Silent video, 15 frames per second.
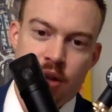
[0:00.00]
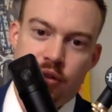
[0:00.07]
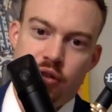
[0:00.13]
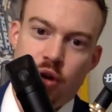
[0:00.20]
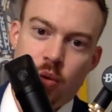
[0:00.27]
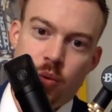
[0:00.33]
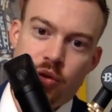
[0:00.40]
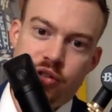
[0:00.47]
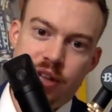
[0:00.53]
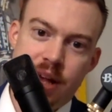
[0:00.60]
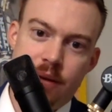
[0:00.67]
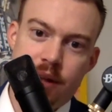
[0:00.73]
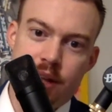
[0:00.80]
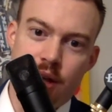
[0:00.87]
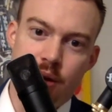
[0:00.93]
So we'll see
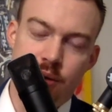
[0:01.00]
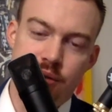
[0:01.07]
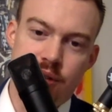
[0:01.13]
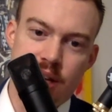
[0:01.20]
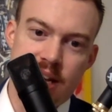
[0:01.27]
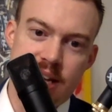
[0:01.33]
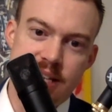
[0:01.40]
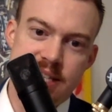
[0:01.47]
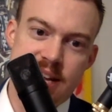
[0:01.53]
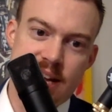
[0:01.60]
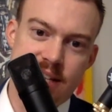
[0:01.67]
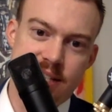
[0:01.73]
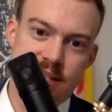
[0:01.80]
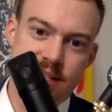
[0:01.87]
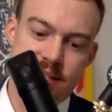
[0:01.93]
how it goes. Again,
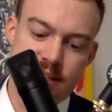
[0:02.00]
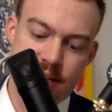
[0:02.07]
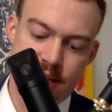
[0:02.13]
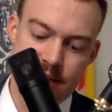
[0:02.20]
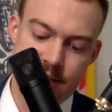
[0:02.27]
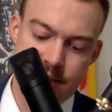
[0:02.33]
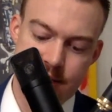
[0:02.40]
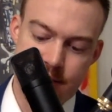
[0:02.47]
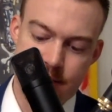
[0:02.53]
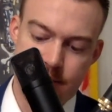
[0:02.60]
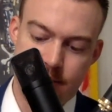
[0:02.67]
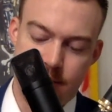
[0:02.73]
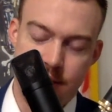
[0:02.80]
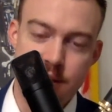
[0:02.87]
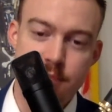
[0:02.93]
Texas is
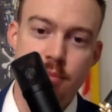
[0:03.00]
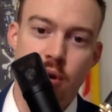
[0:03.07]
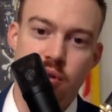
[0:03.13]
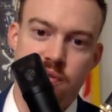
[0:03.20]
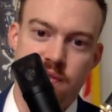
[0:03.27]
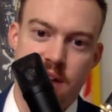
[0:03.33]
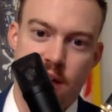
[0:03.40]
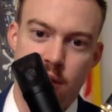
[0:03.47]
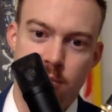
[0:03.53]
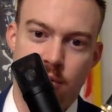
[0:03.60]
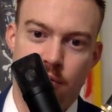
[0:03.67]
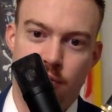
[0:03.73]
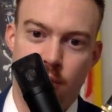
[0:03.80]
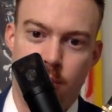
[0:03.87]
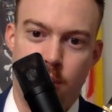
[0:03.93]
the most valuable
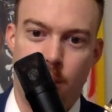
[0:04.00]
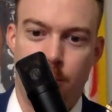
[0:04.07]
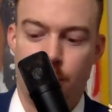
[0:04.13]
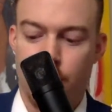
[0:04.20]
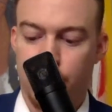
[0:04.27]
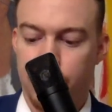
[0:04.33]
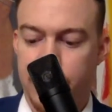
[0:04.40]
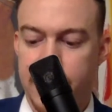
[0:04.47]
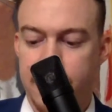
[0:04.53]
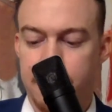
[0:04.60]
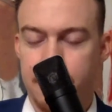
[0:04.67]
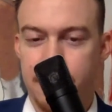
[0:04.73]
football program,